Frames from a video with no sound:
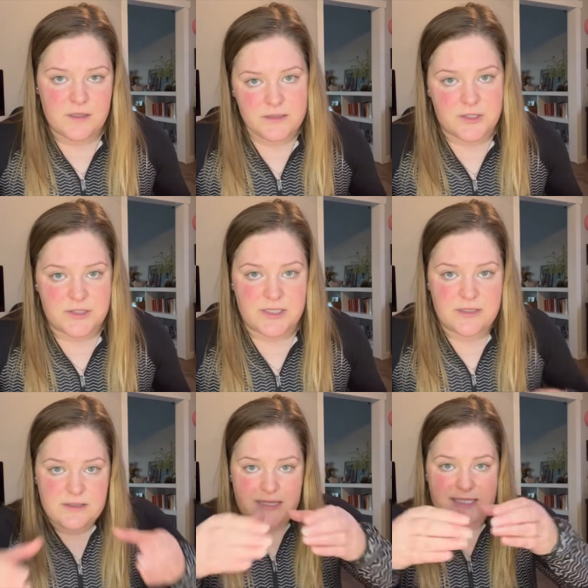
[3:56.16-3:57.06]
Seriously,
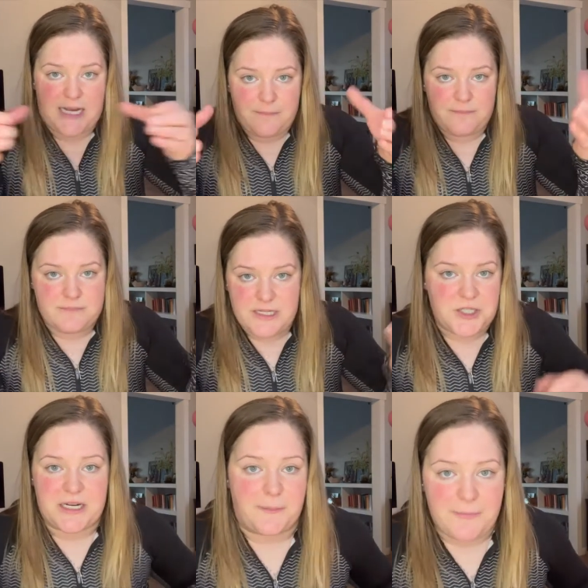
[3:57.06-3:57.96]
let's stop
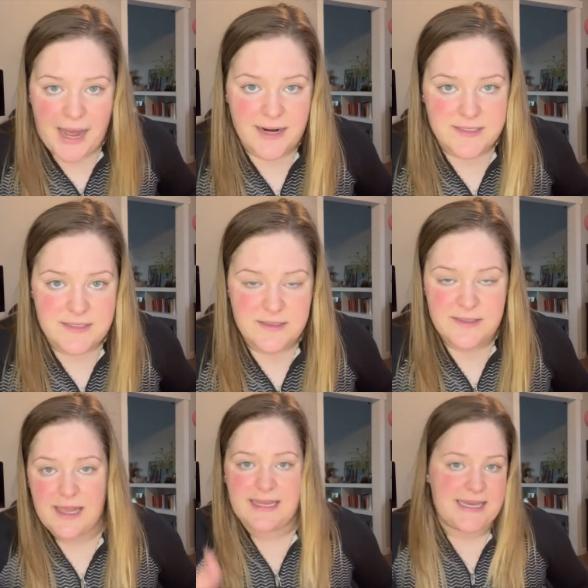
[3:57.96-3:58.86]
teaching in a box
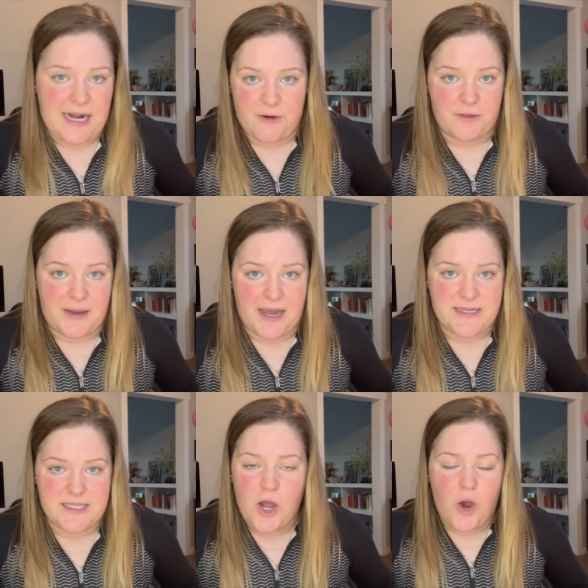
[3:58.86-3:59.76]
and get out of the box.